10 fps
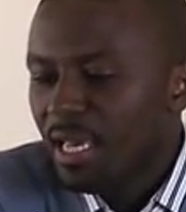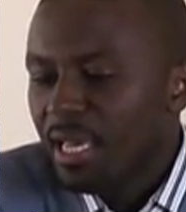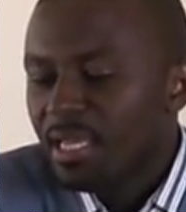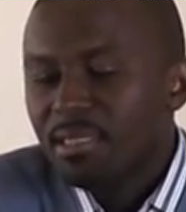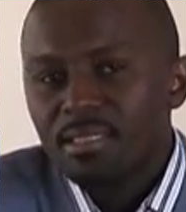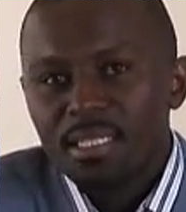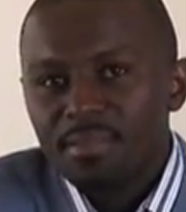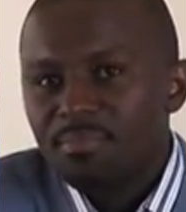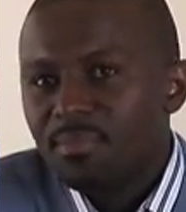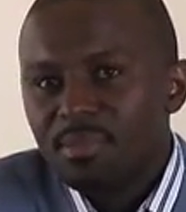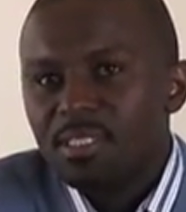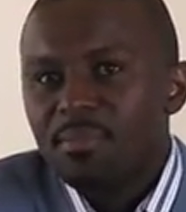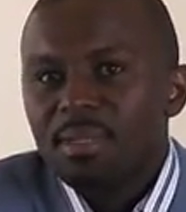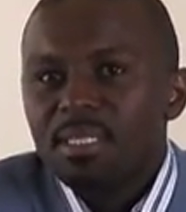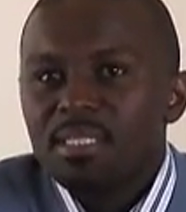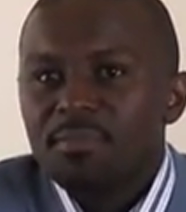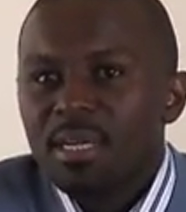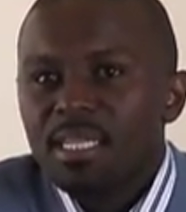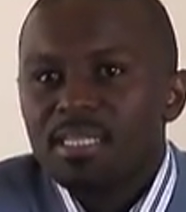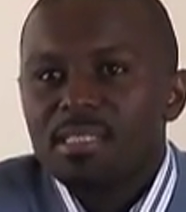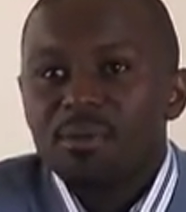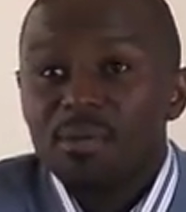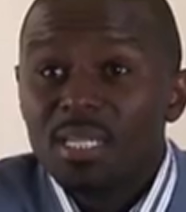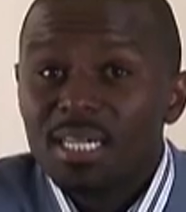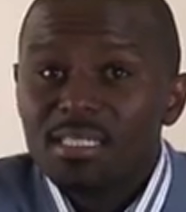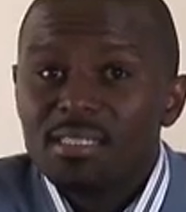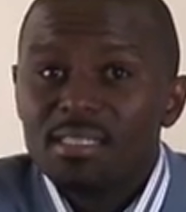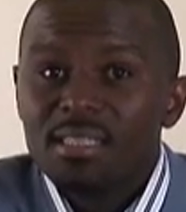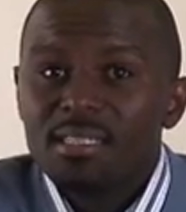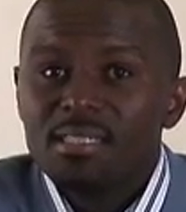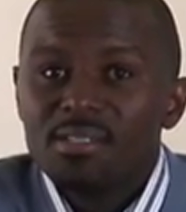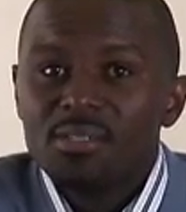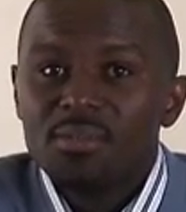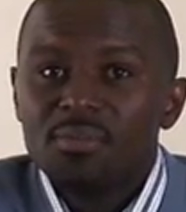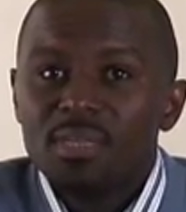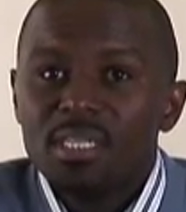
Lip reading: and it simply defined as the conduct and synthesis of